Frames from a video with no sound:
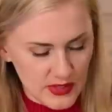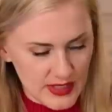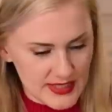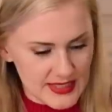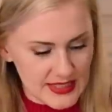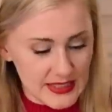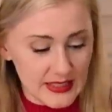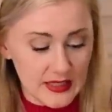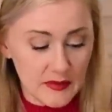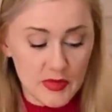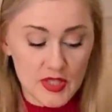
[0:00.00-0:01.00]
Let's see,
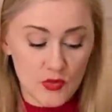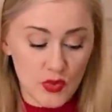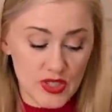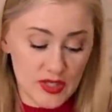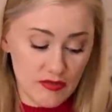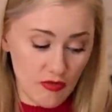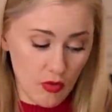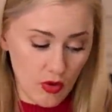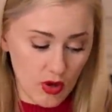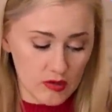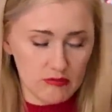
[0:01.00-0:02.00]
number
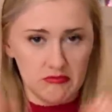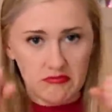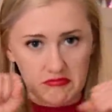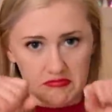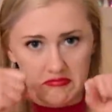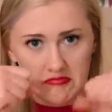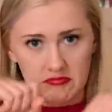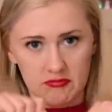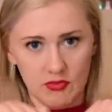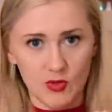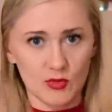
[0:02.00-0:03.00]
24.
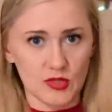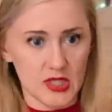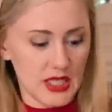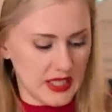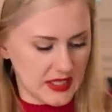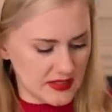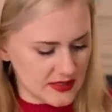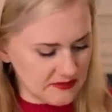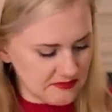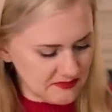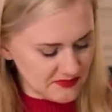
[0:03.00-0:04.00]
Almost the end.
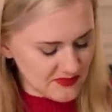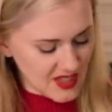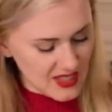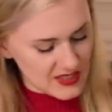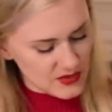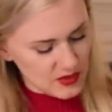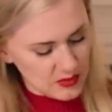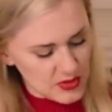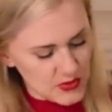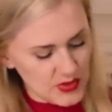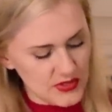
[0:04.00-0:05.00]
So number
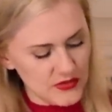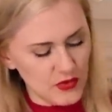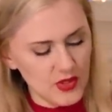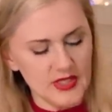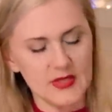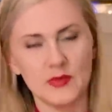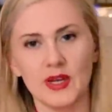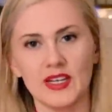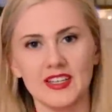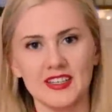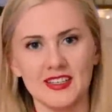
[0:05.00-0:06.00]
24 is
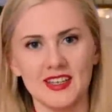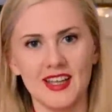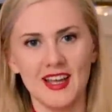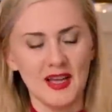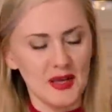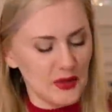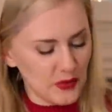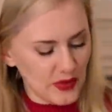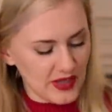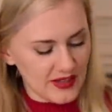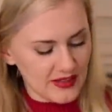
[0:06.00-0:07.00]
Monica
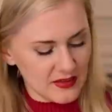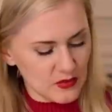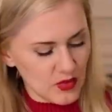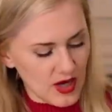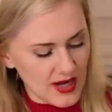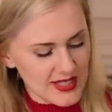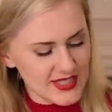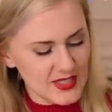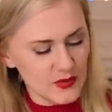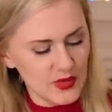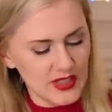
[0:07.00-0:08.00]
with
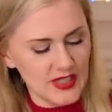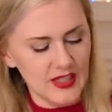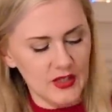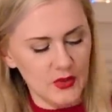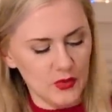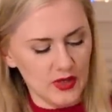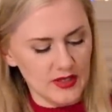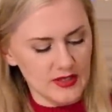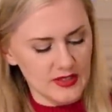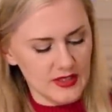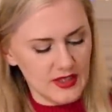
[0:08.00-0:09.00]
Ross when he
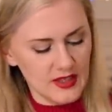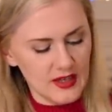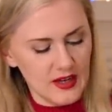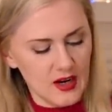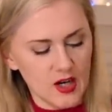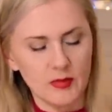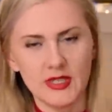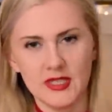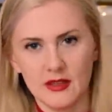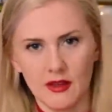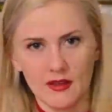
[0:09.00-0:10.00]
was
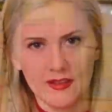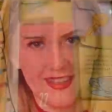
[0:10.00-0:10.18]
armadillo